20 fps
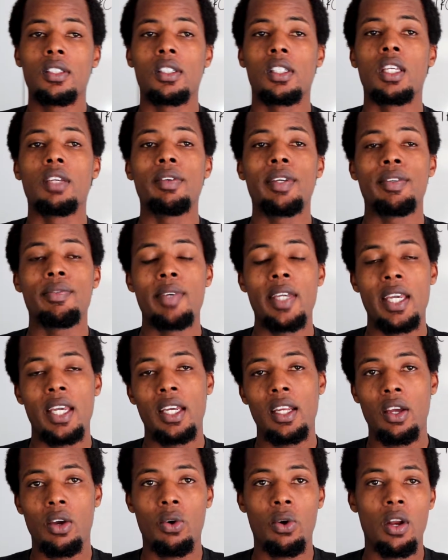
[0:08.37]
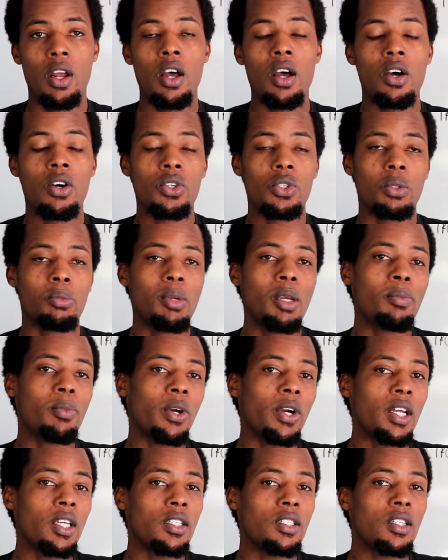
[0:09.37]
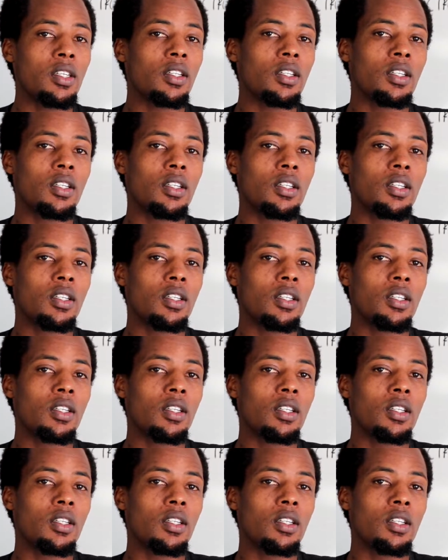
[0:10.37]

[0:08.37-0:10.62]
giving me a headache on how to memorize.